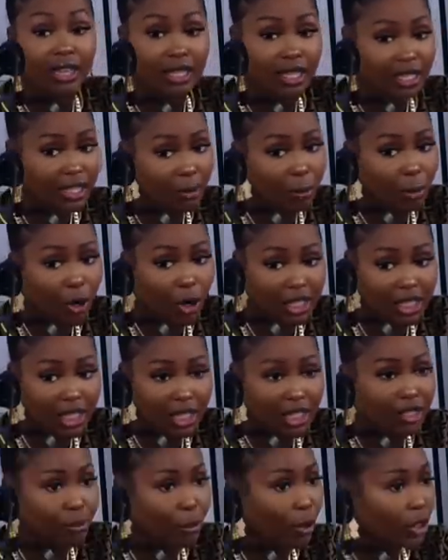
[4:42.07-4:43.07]
This is
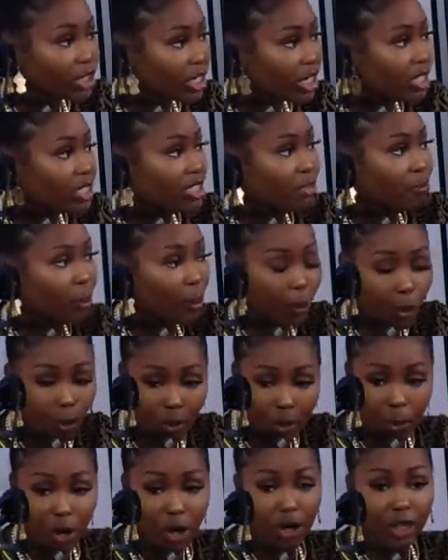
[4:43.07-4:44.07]
bartenders. Bartenders is
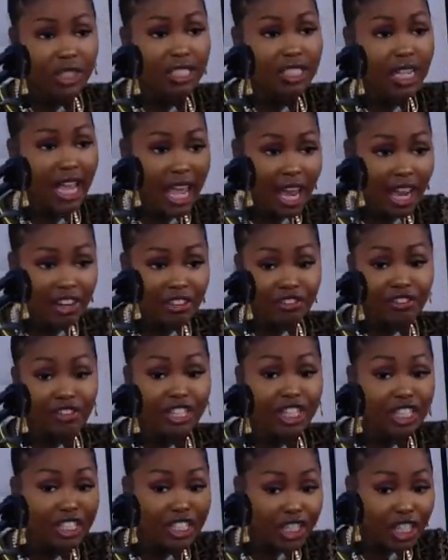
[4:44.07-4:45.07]
promoting parties yeah.
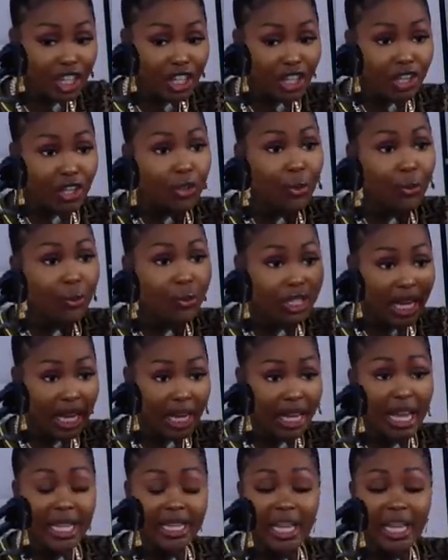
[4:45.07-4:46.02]
every single day.